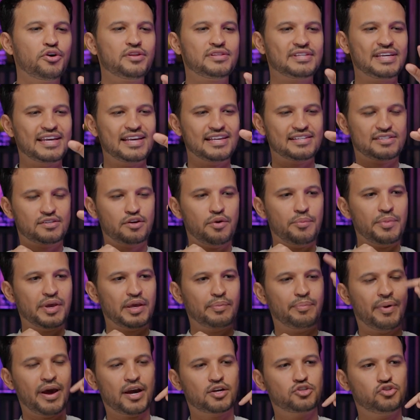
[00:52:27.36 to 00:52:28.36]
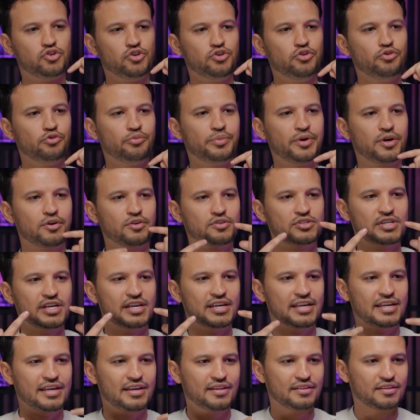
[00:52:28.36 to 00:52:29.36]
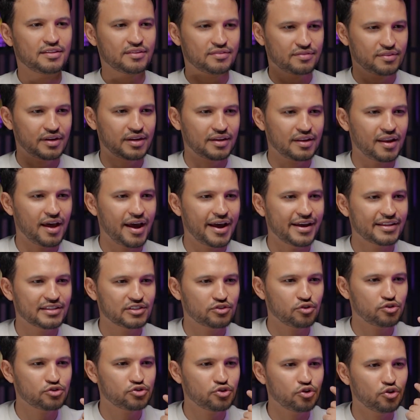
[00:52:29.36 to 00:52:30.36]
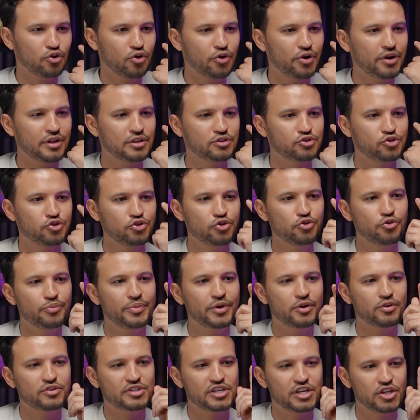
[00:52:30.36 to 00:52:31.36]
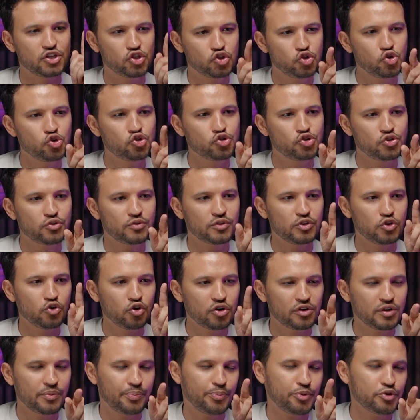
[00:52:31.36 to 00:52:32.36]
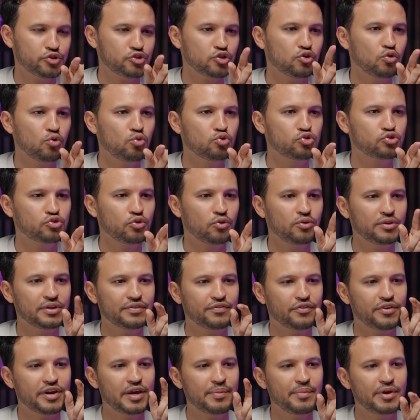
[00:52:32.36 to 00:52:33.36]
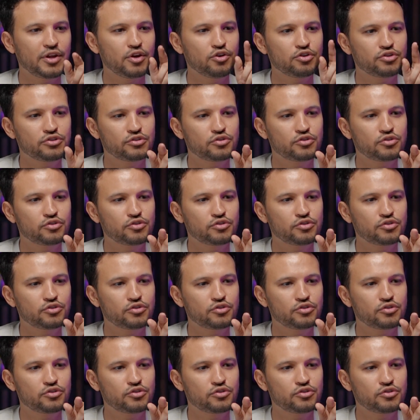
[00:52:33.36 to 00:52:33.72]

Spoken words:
loyalty is coming back to you, because the client is also loyal to you because he chooses you. You're the person who sold it for him, and you're